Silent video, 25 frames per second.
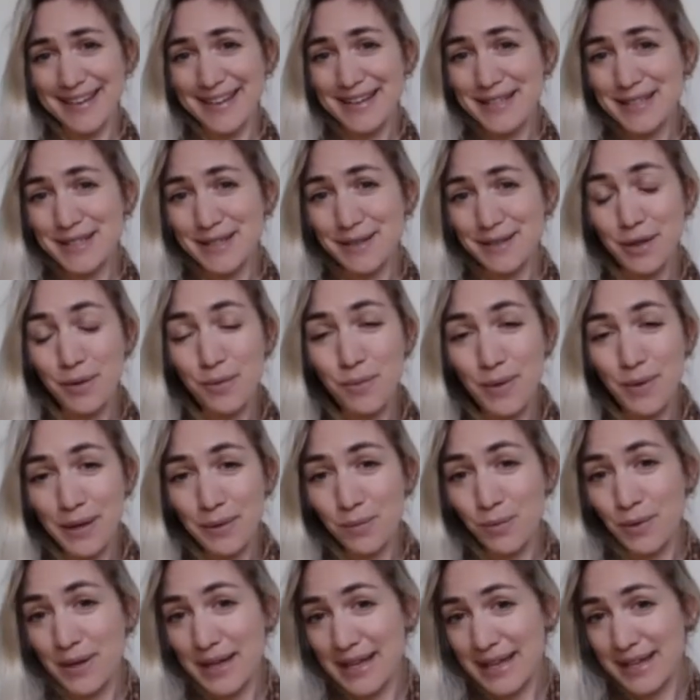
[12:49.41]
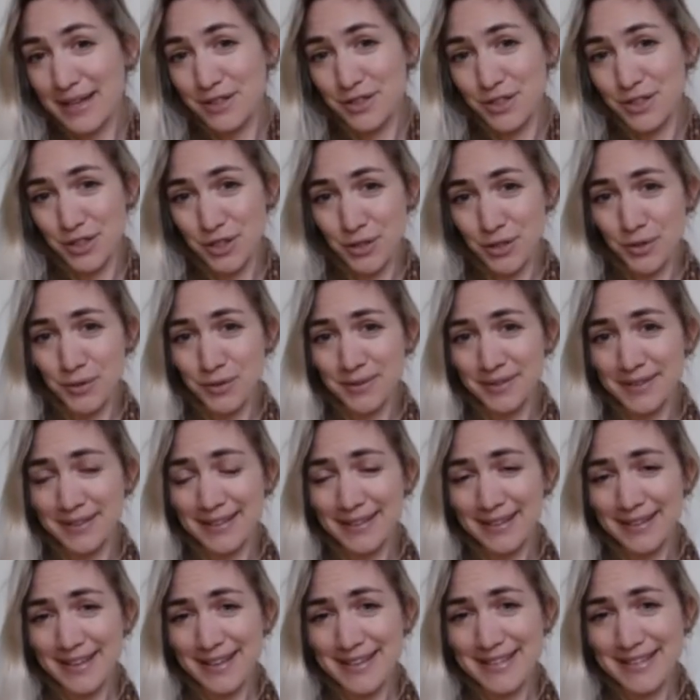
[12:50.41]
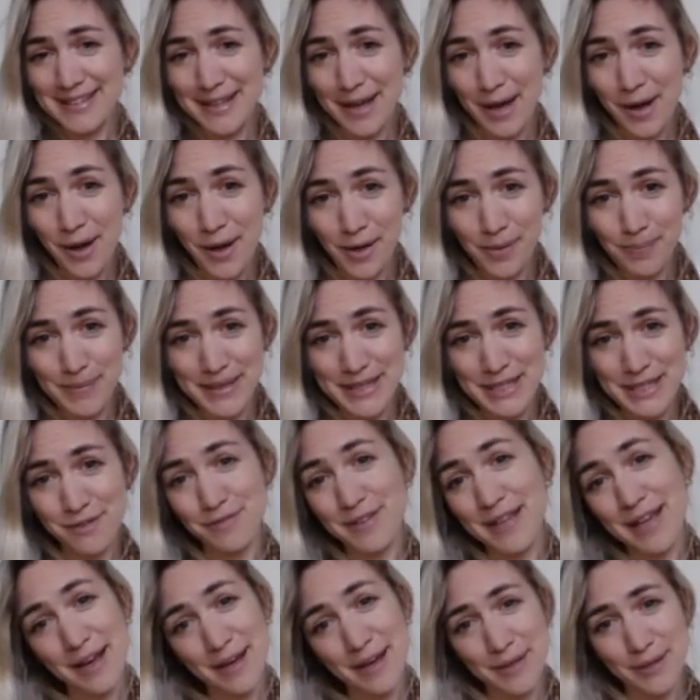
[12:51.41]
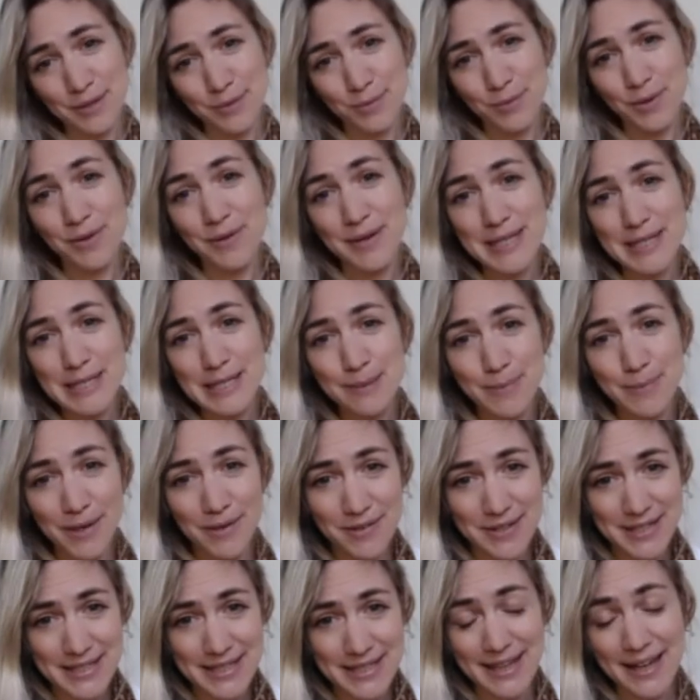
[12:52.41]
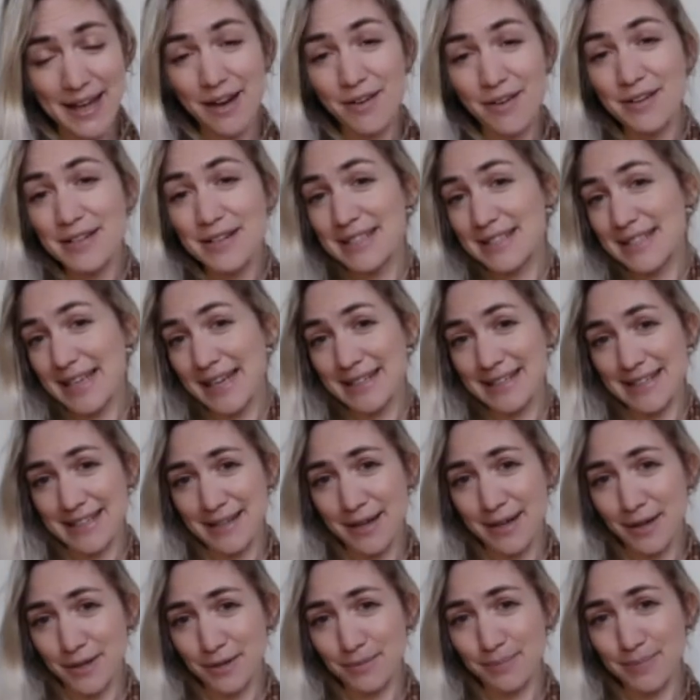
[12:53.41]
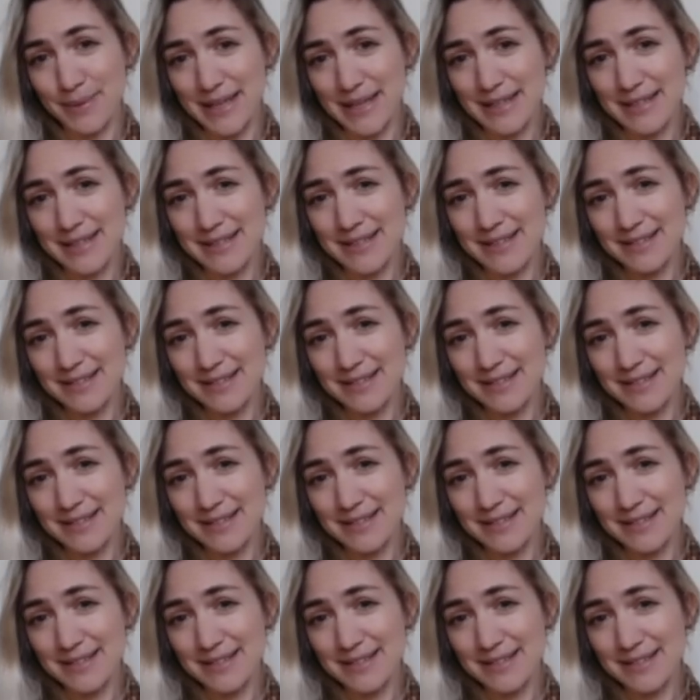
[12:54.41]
so that when we attune to the heartbeat of the earth, we're experiencing her ascended heartbeat.